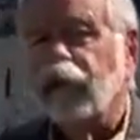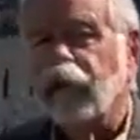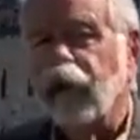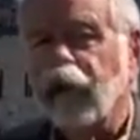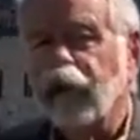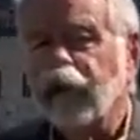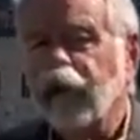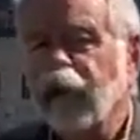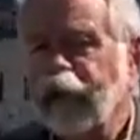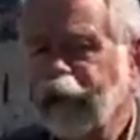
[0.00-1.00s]
phone on,
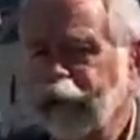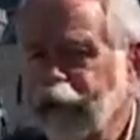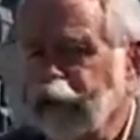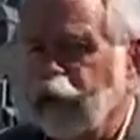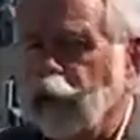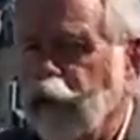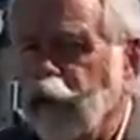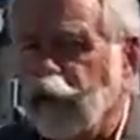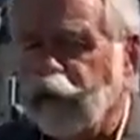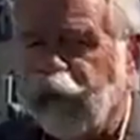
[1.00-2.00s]
listen to what
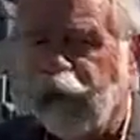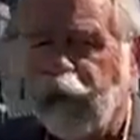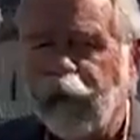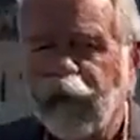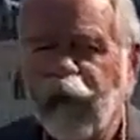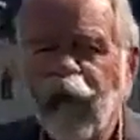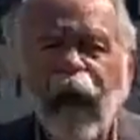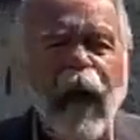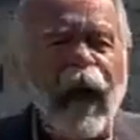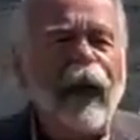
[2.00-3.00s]
you're saying,
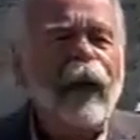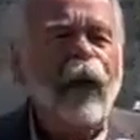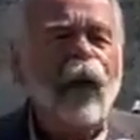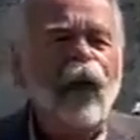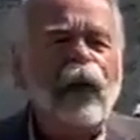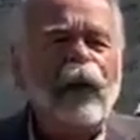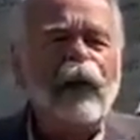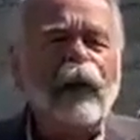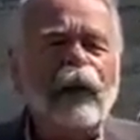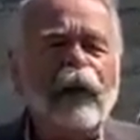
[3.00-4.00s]
and all the
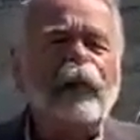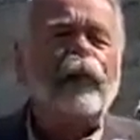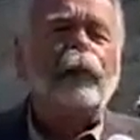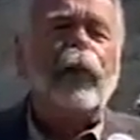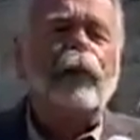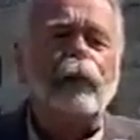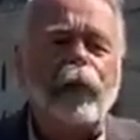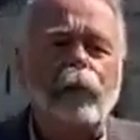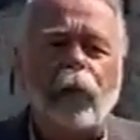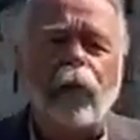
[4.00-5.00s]
other things that might
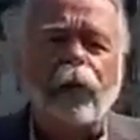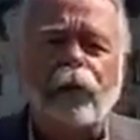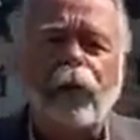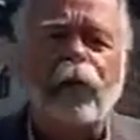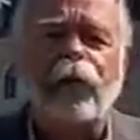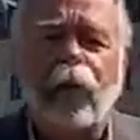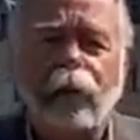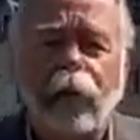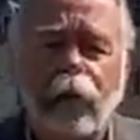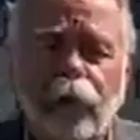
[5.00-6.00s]
be part of your cell
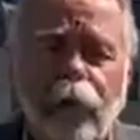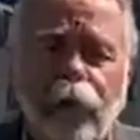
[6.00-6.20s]
phone.